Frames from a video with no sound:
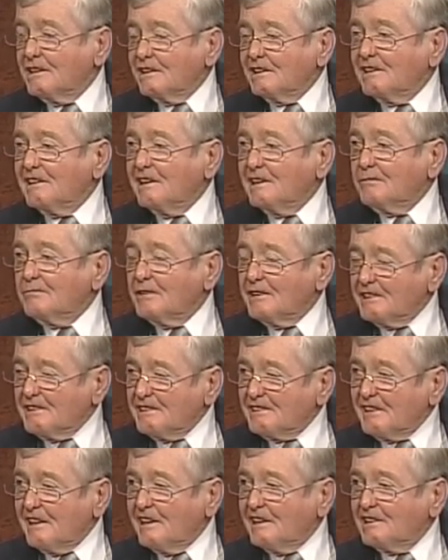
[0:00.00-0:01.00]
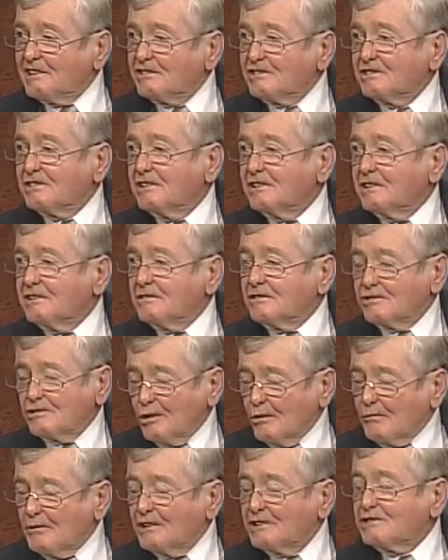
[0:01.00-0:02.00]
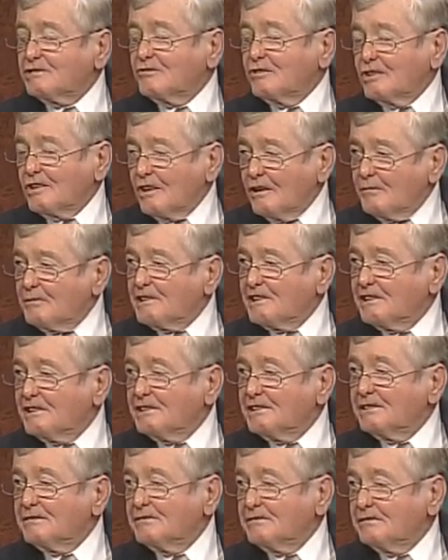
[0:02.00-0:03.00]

Again, many thanks so much for coming in and